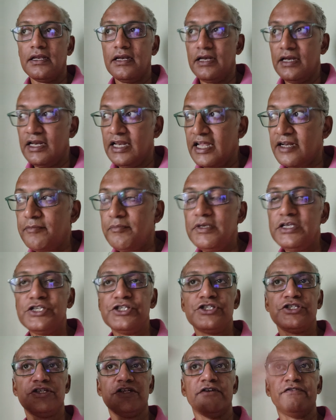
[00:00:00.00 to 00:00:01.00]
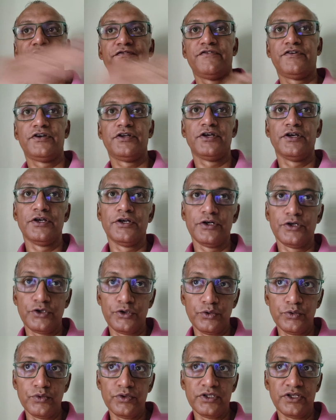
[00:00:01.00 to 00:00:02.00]
Let me shift
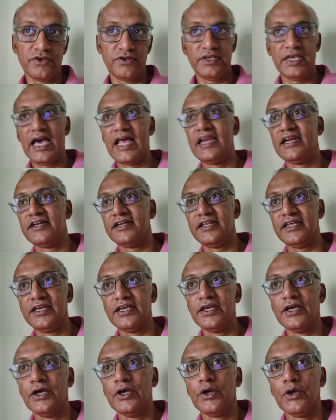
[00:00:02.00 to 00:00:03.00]
to the reality